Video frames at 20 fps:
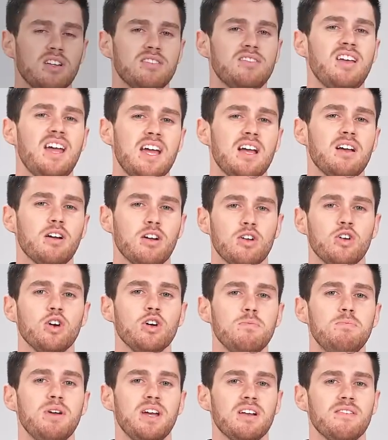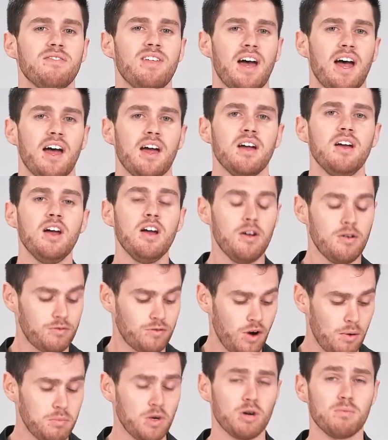to take a good bit of that
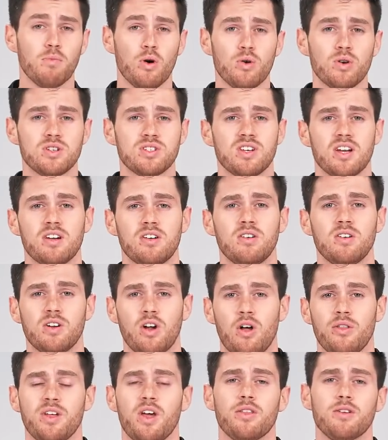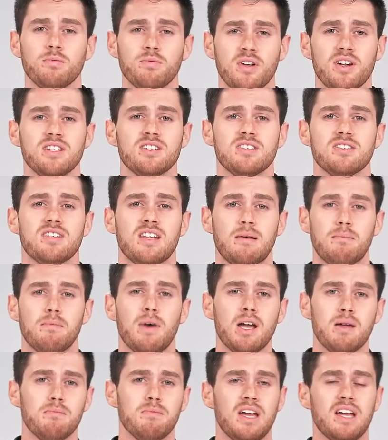from your motorcycle and all the other places that
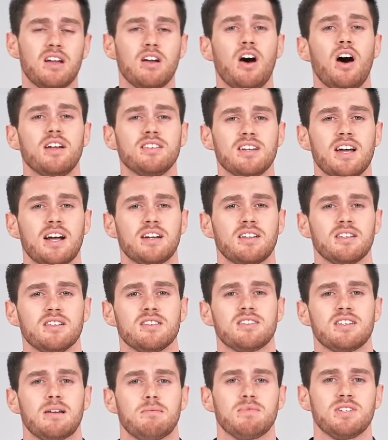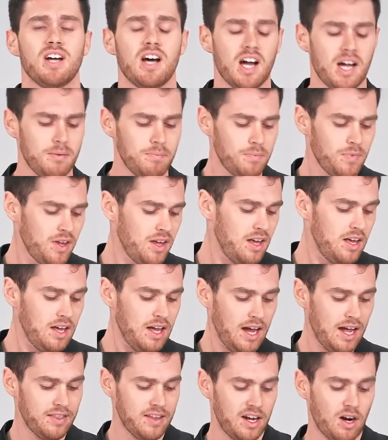might make contact at the same time.
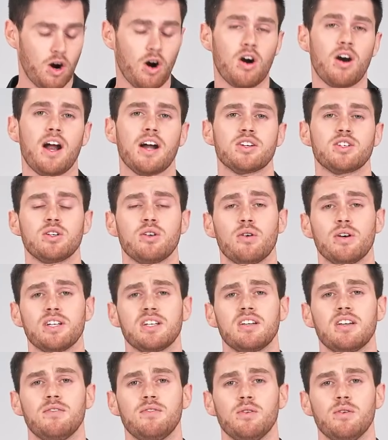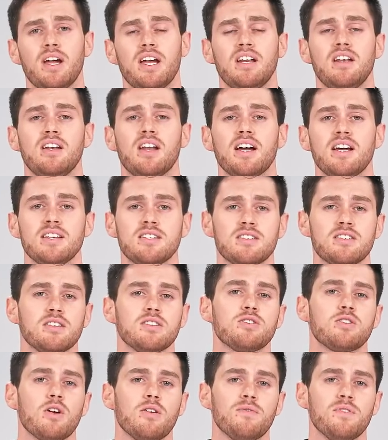And they are actually going to give you a nice
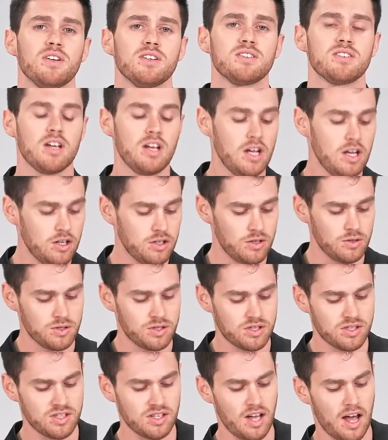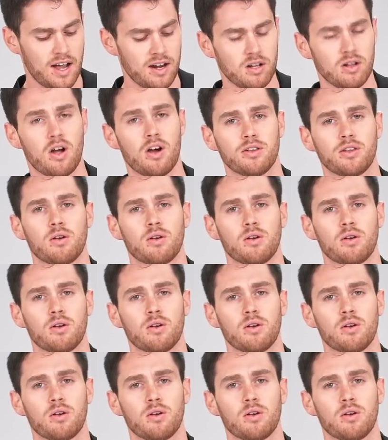surface to slide along the